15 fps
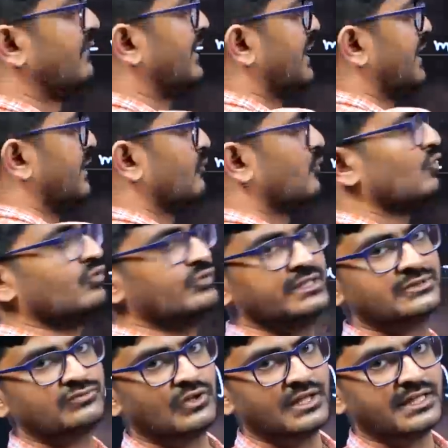When I remove
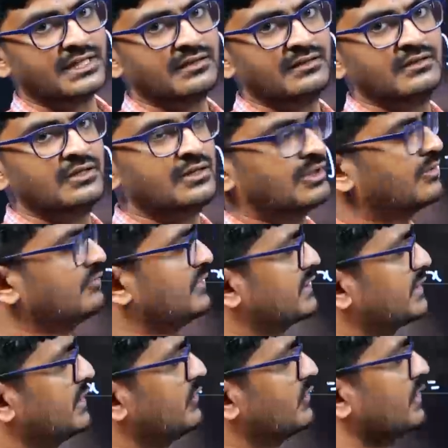this water,
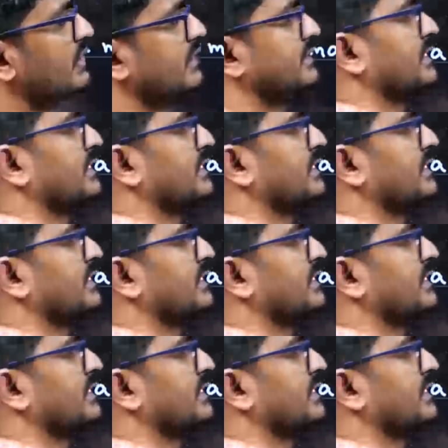obviously you know this